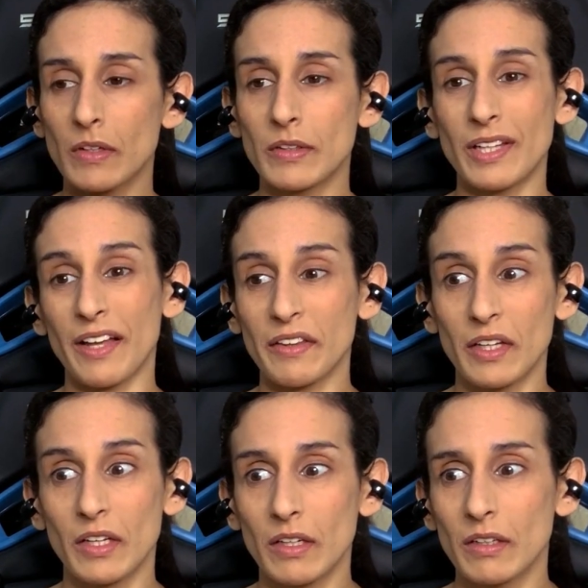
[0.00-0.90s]

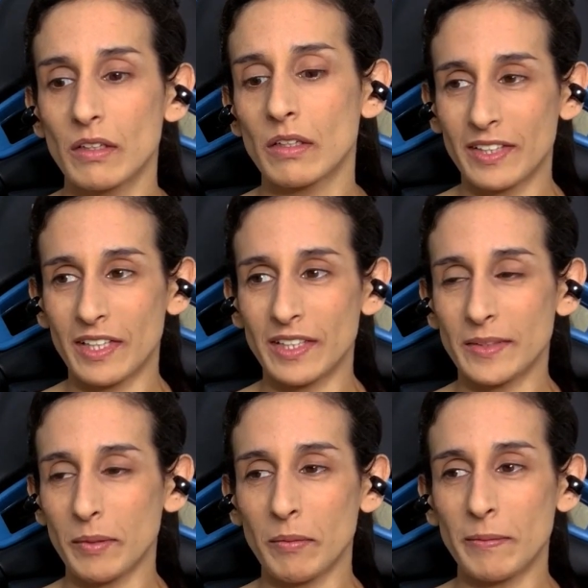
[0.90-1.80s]
Nothing. Yeah,
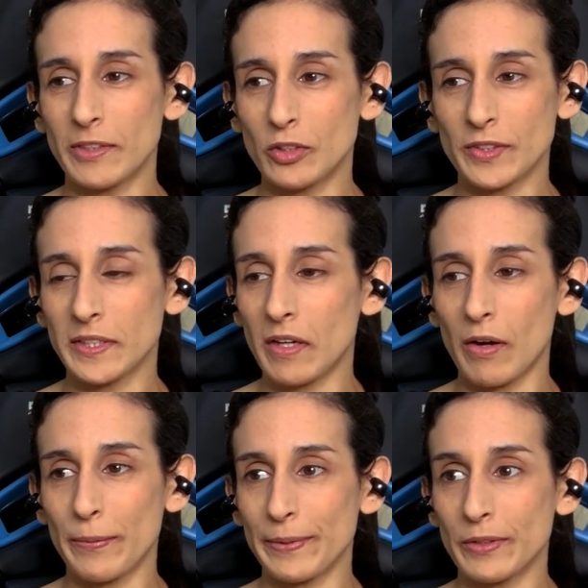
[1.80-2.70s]
it's probably just
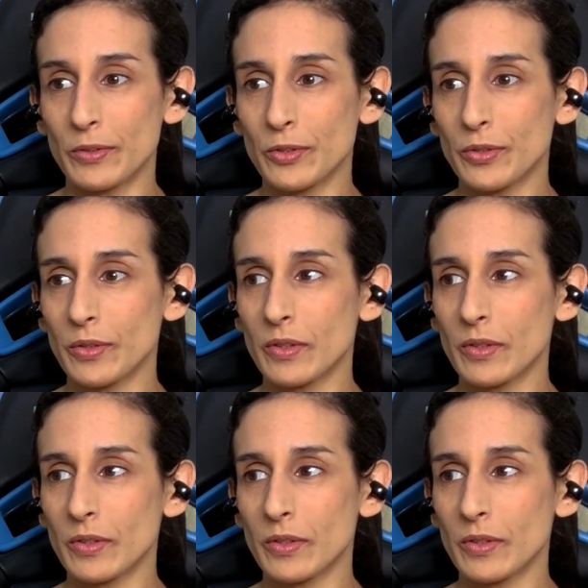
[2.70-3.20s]
garbage.